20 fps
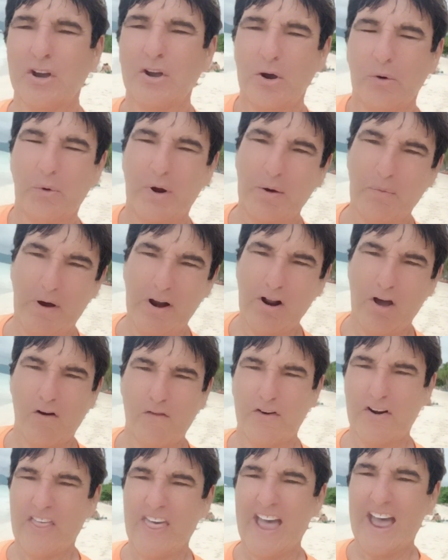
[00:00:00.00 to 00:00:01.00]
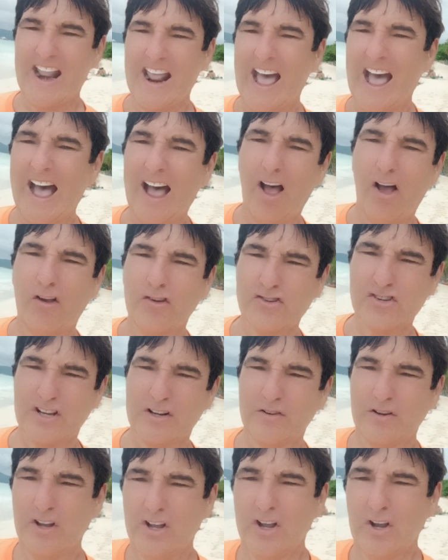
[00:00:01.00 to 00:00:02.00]
We went over to that house and
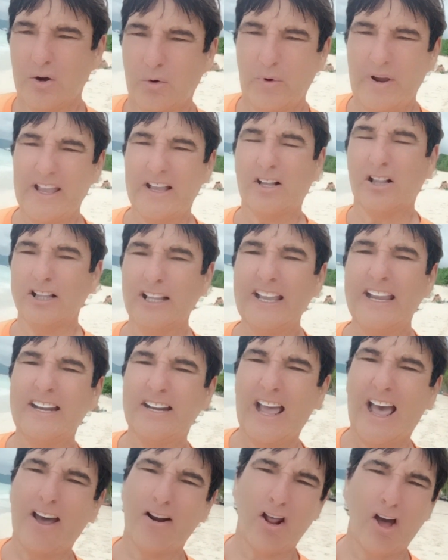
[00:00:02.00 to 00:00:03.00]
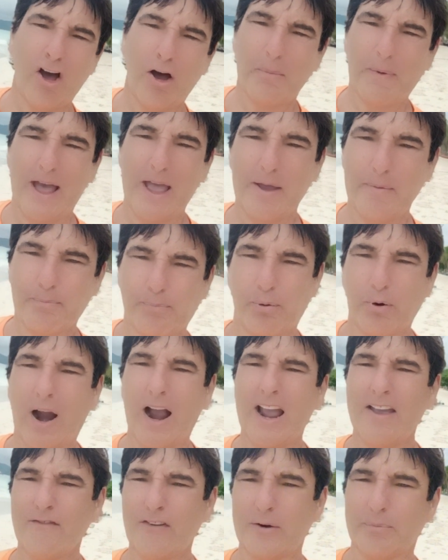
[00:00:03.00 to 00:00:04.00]
we cleaned out all my
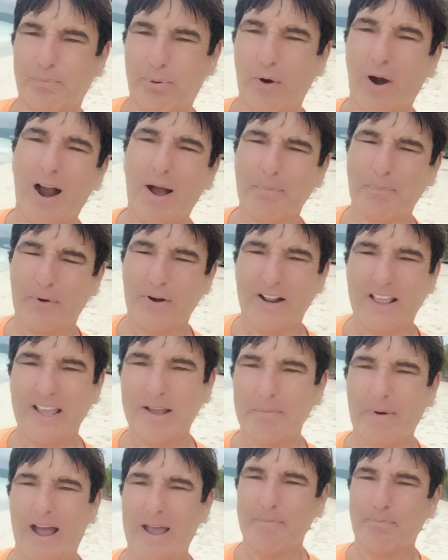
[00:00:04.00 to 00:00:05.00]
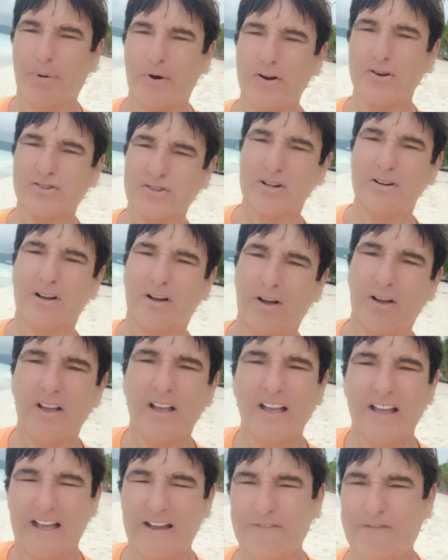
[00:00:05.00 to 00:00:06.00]
private property, my personal
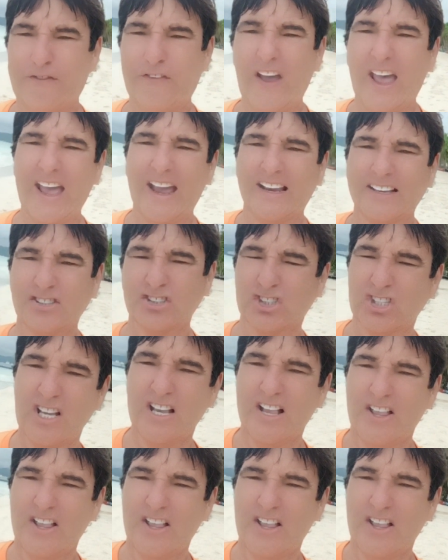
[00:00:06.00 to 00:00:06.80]
effects,